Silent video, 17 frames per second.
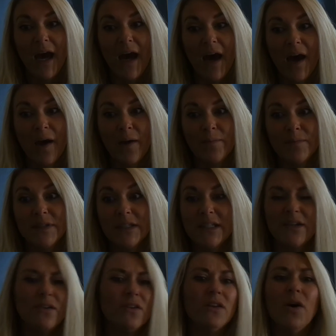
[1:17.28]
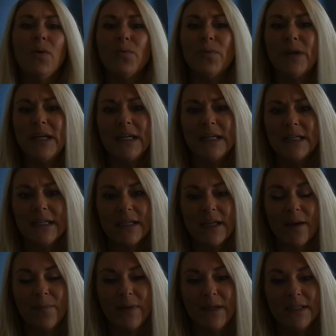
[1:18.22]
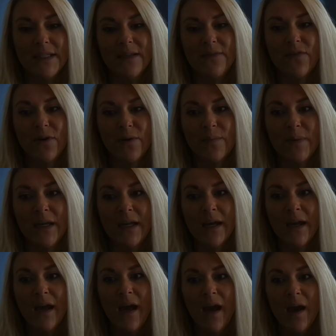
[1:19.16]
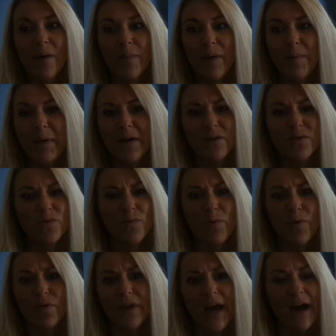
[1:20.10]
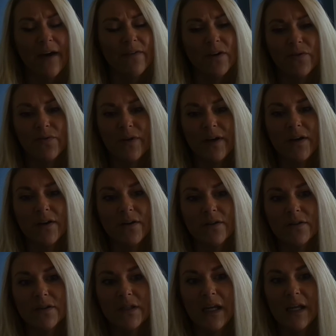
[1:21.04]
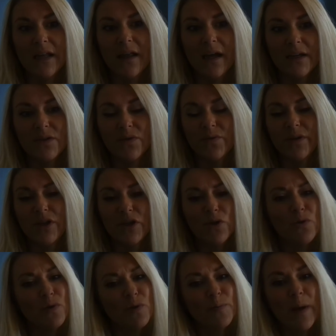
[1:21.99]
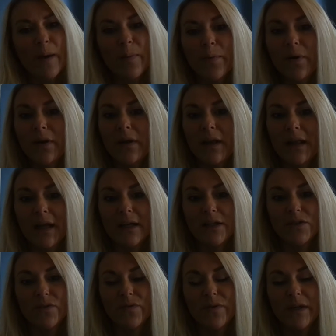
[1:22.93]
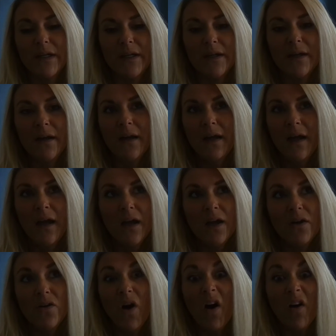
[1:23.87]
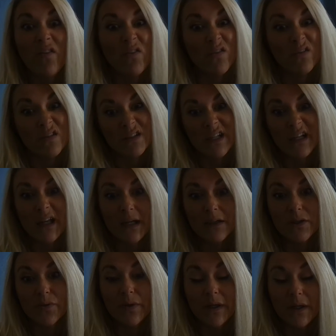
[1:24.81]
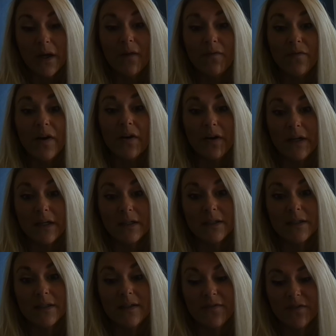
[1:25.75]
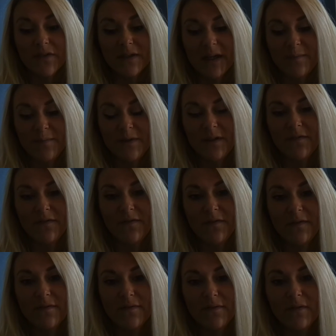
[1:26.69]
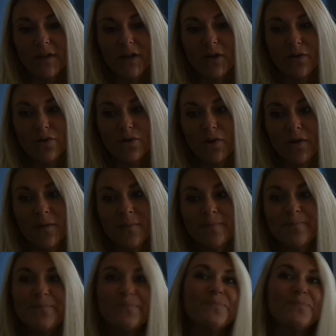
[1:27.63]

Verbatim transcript: Um, still though, reading didn't come easy for me. My parents were both avid readers. They liked to read the newspaper. They liked to read novels. They liked to read various different types of literature.